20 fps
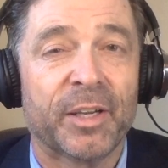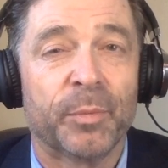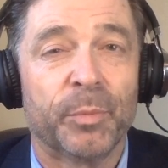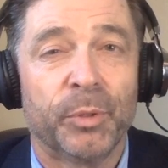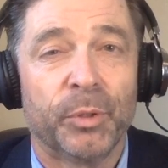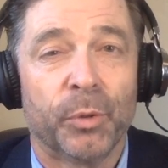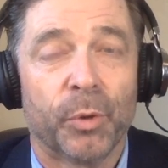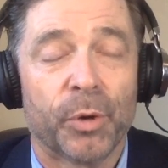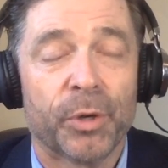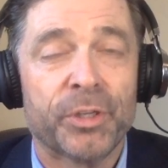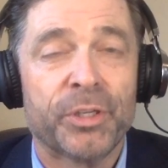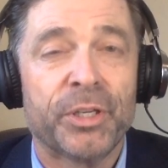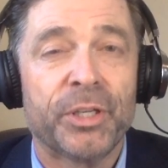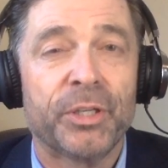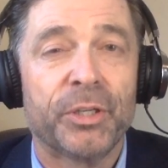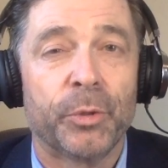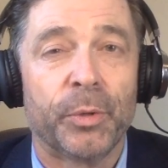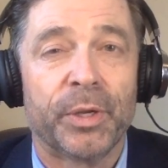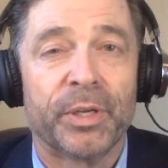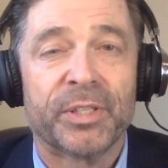and Blue
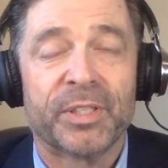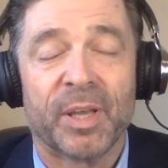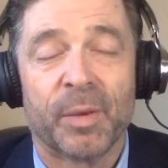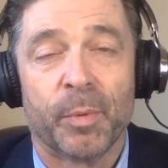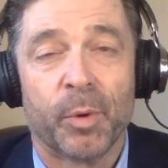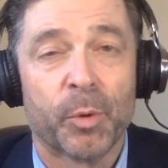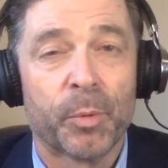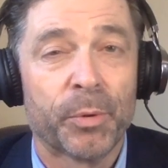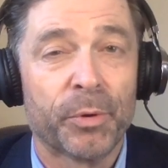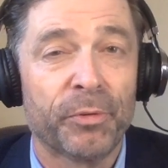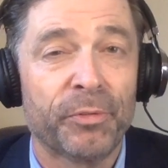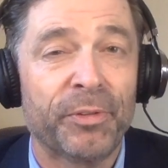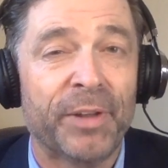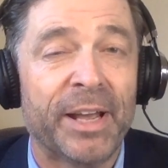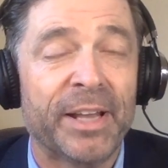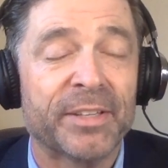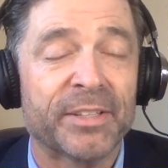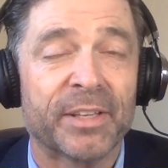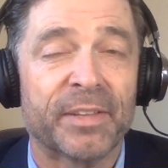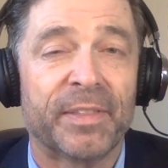Origin doing suborbital
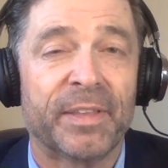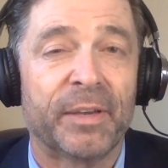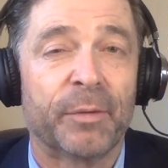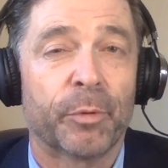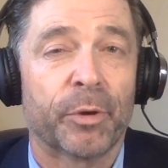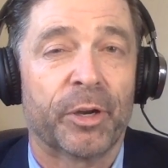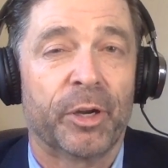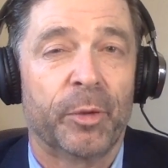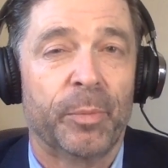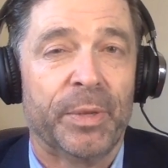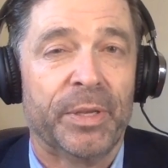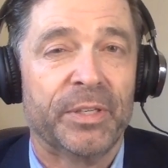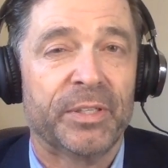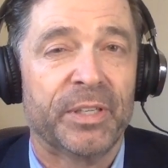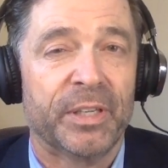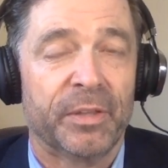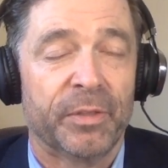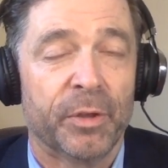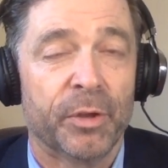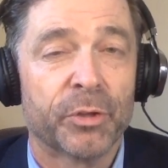flights. I think we're going to be
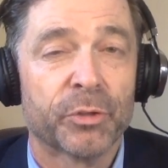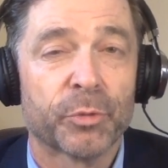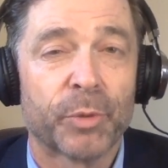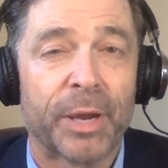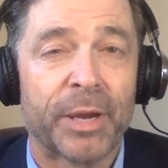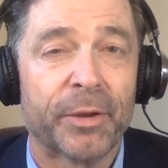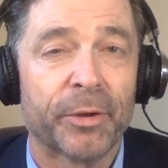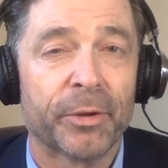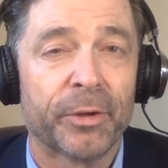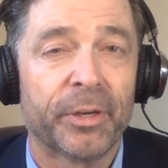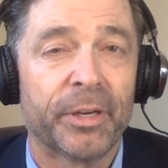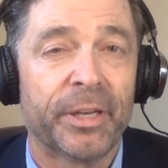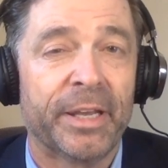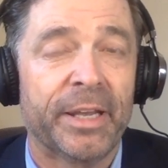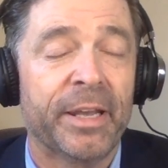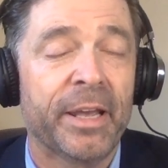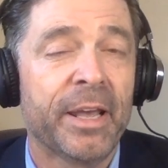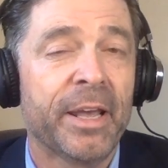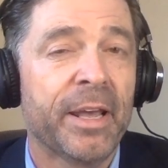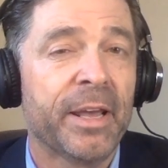seeing those
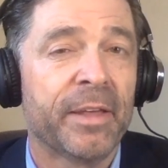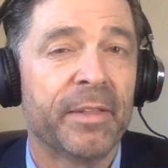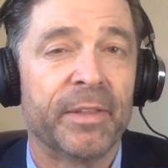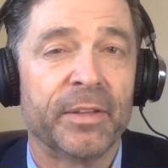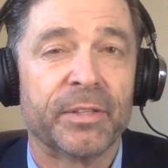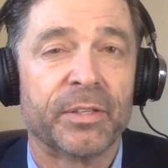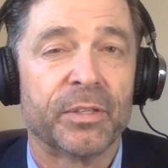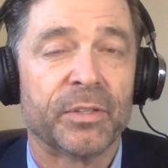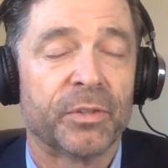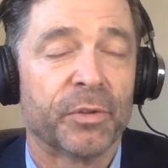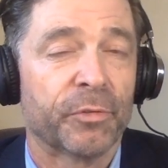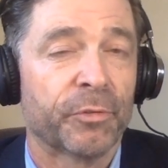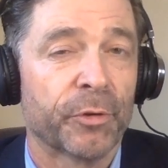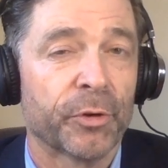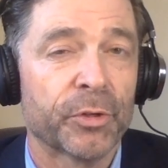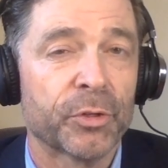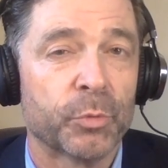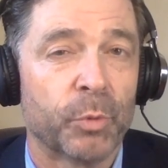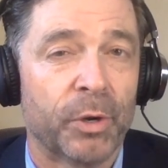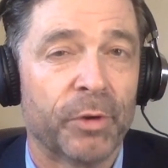regularly. This is the
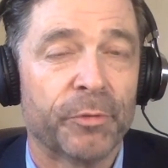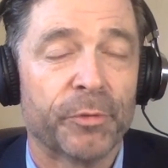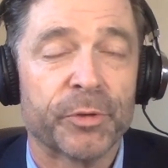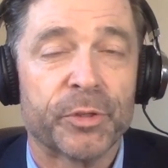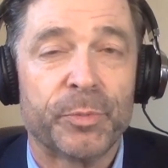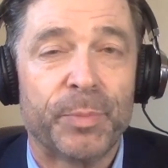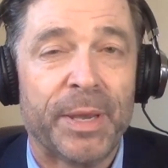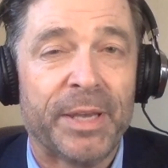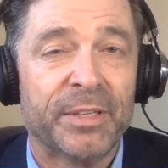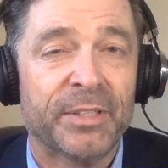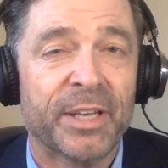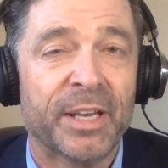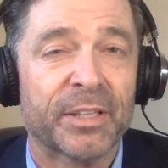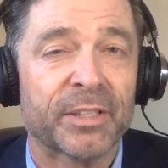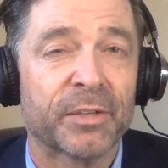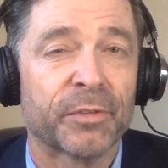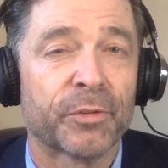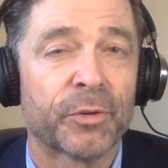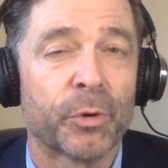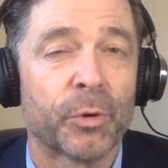first one for
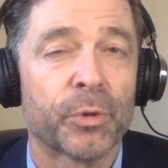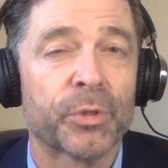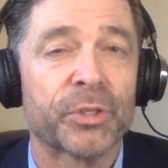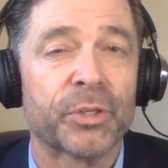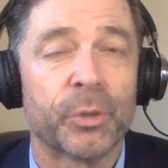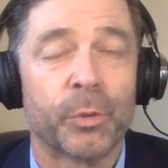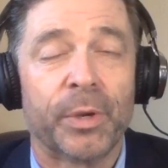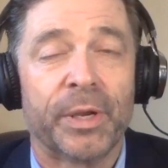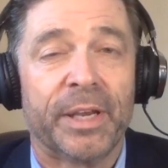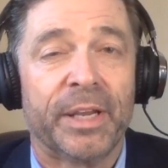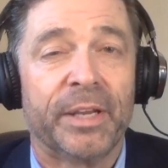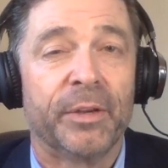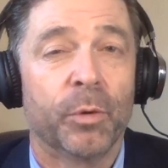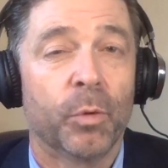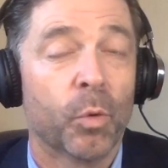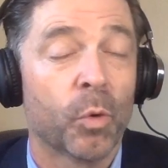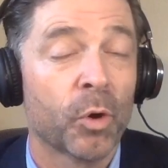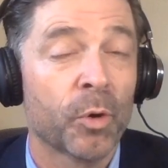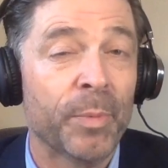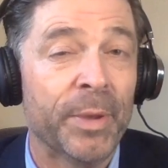SpaceX, of course, going into
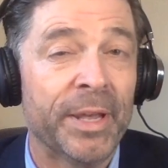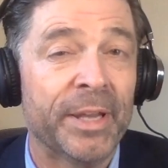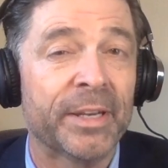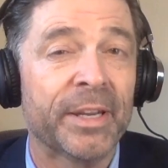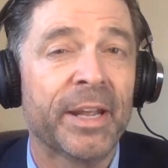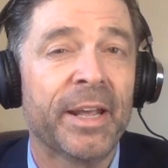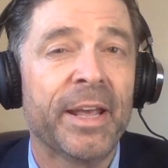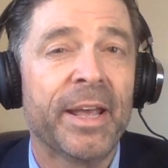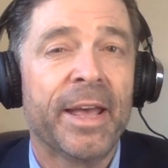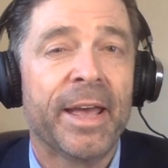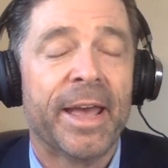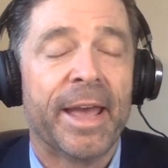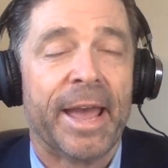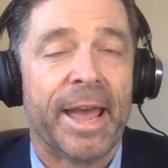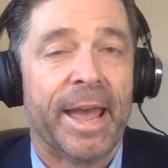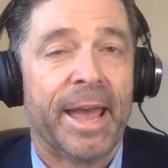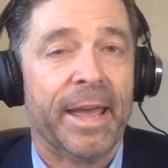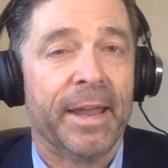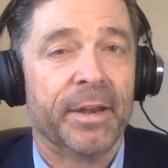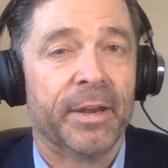orbit.
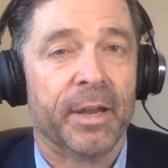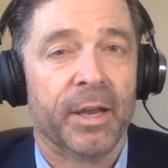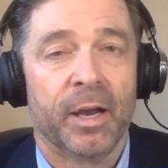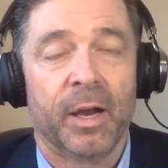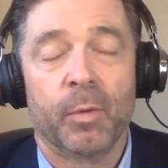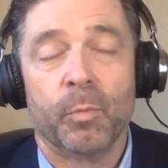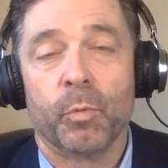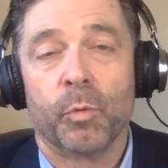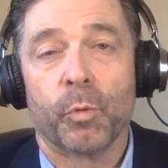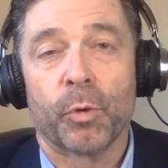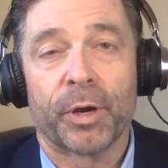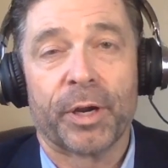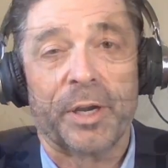And um, we're